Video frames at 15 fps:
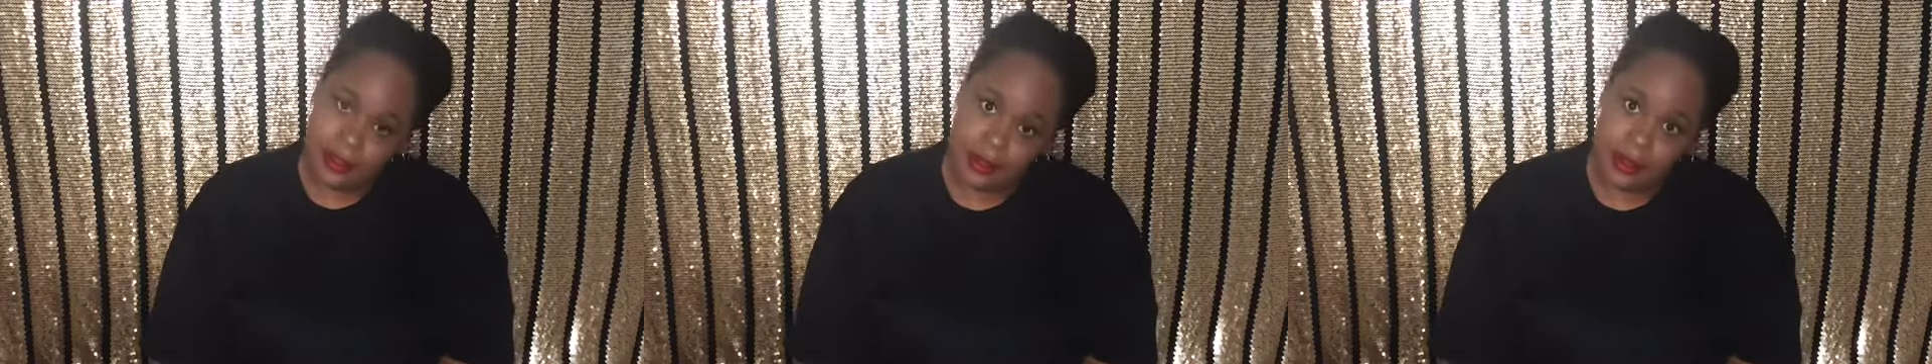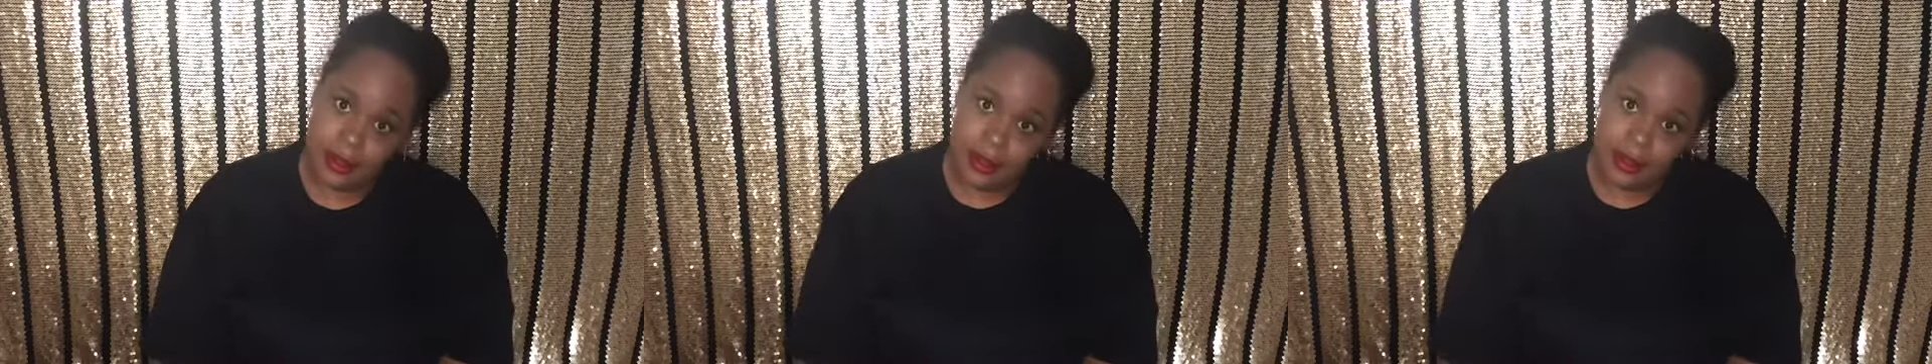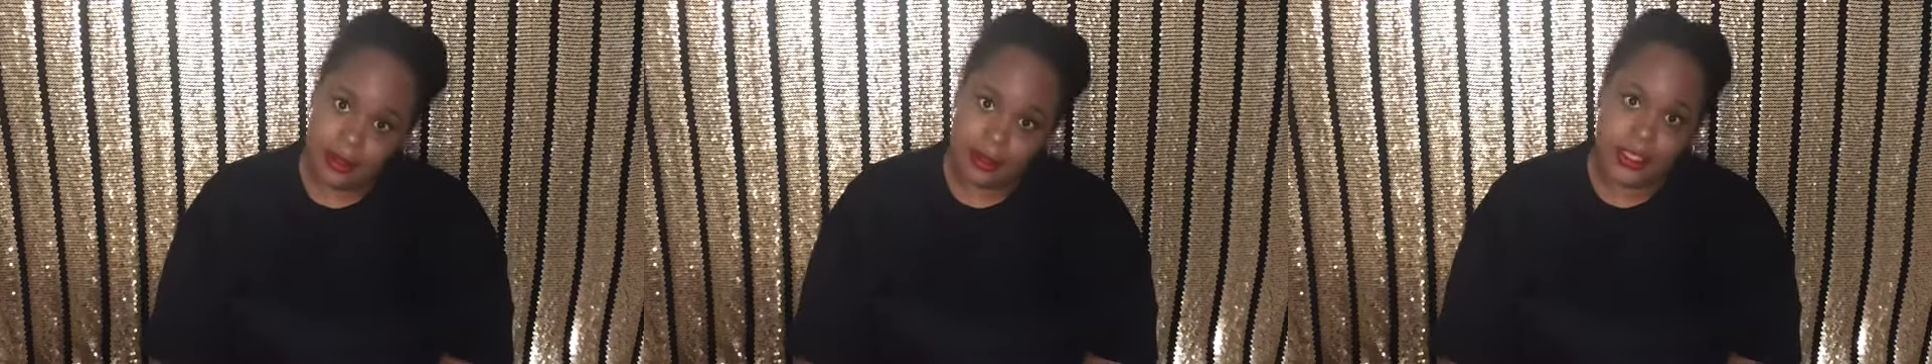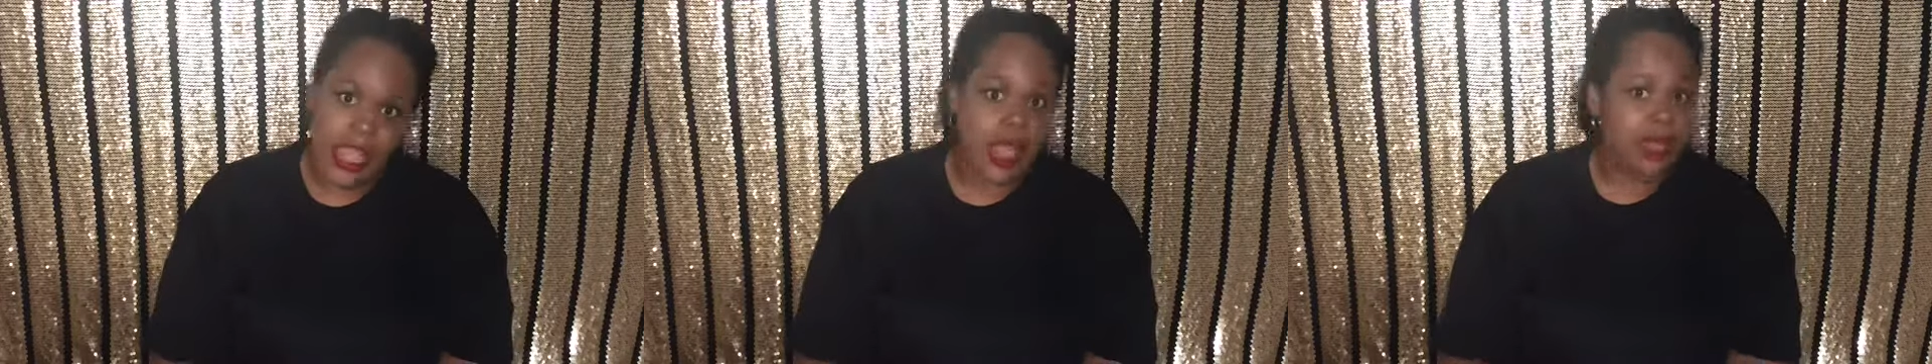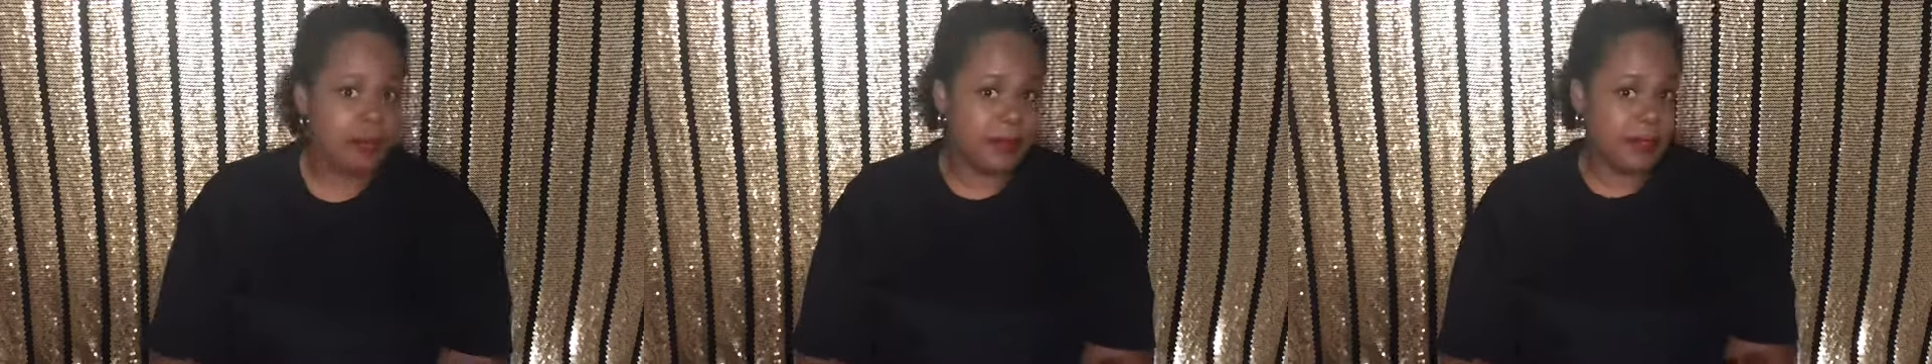girl,
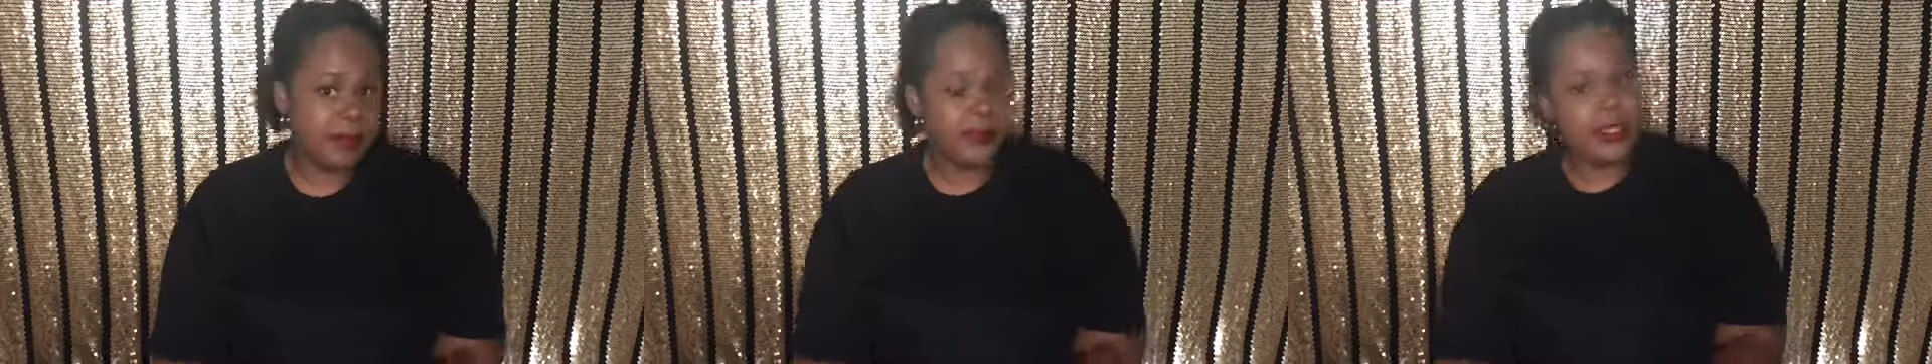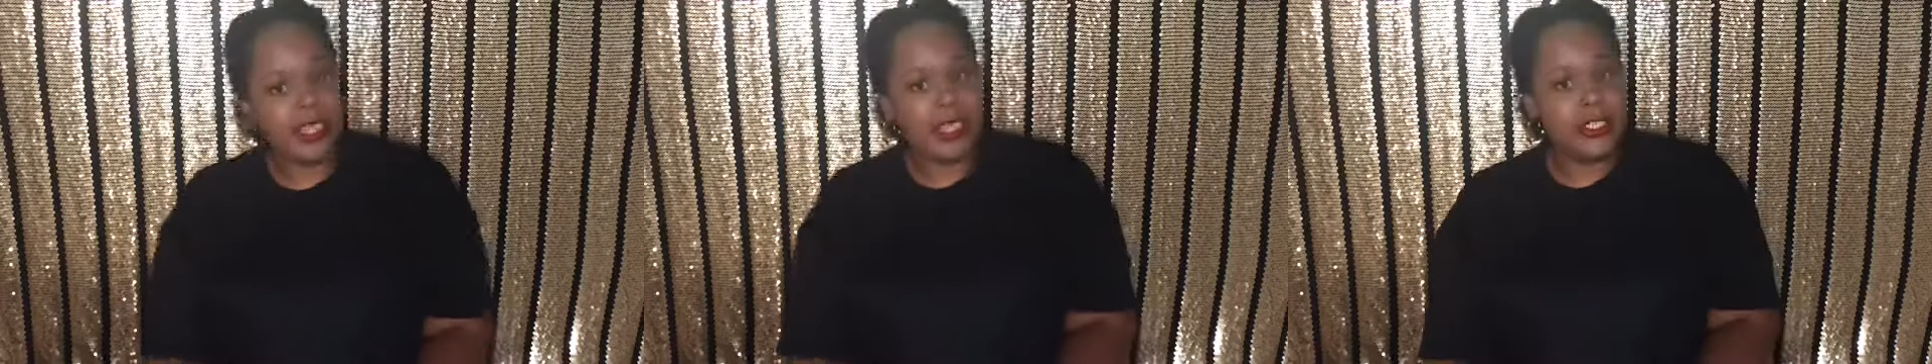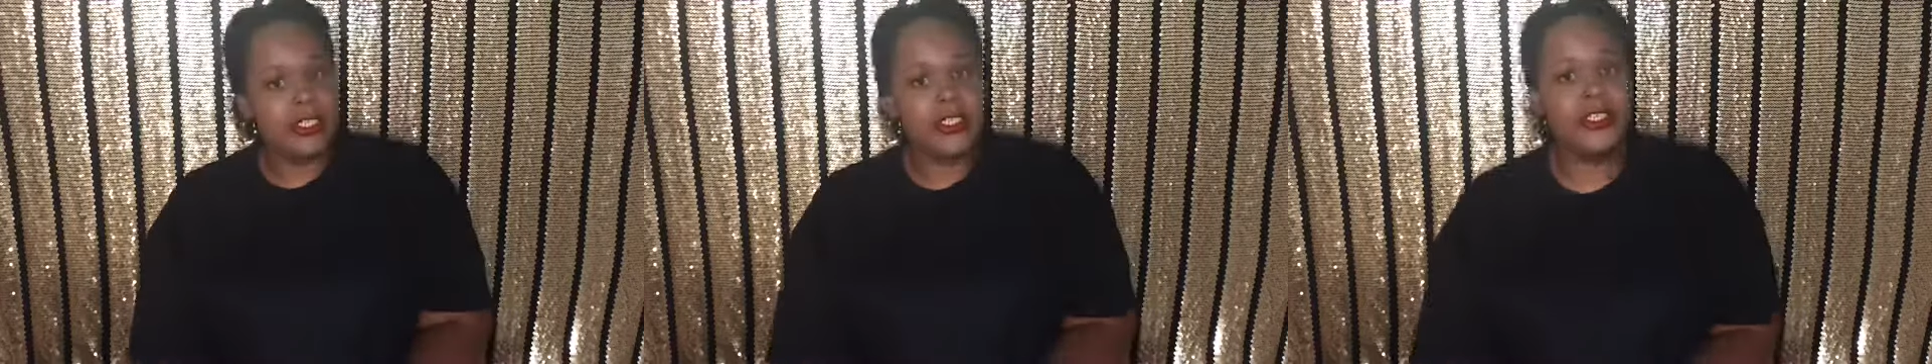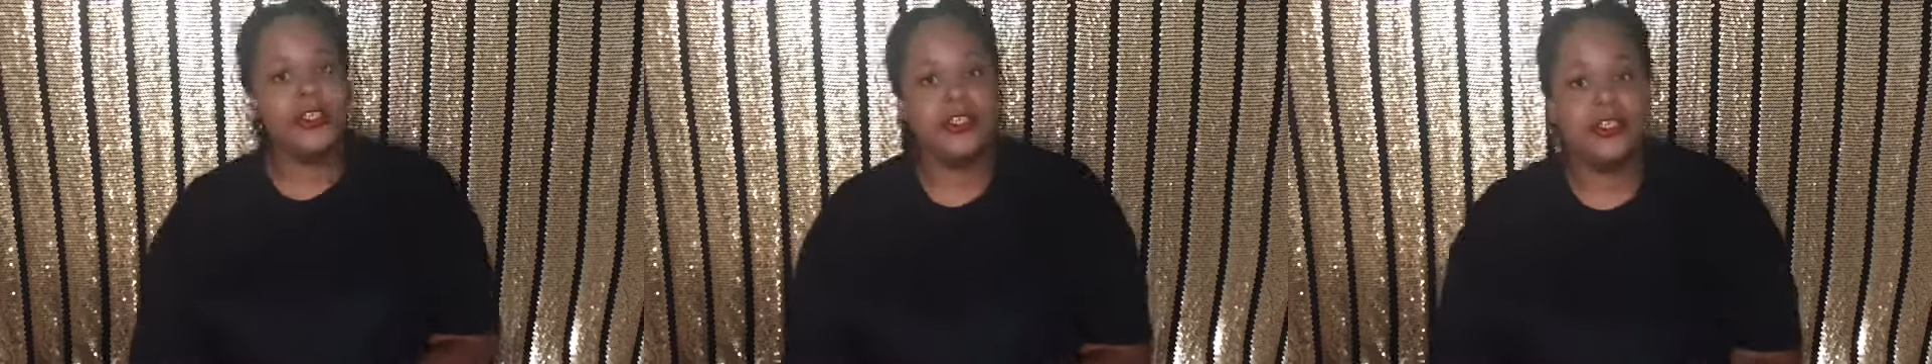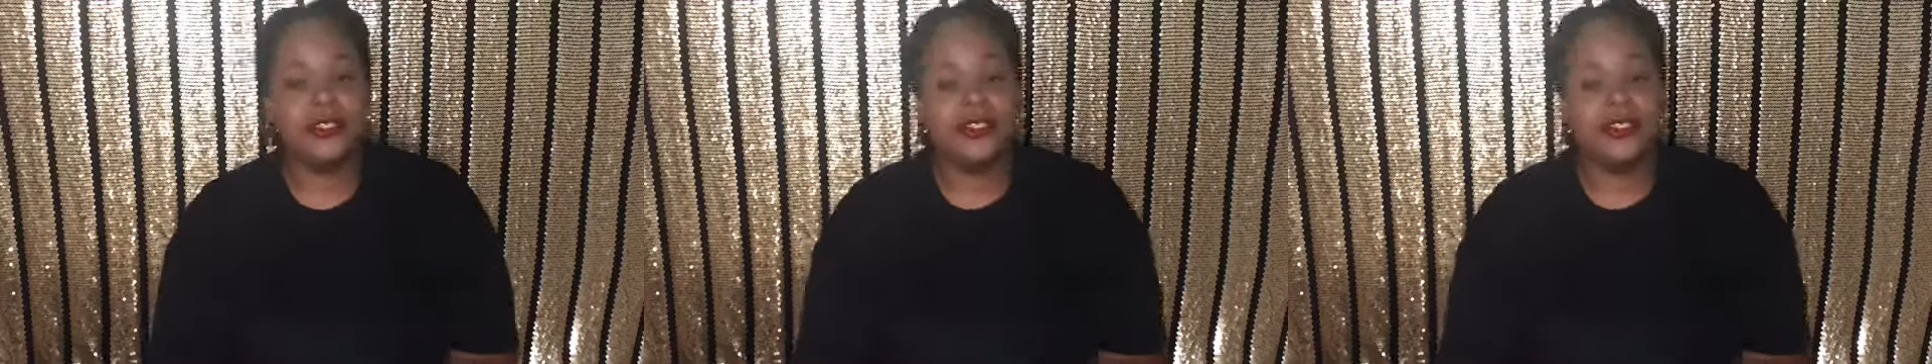y'all better be glad your girl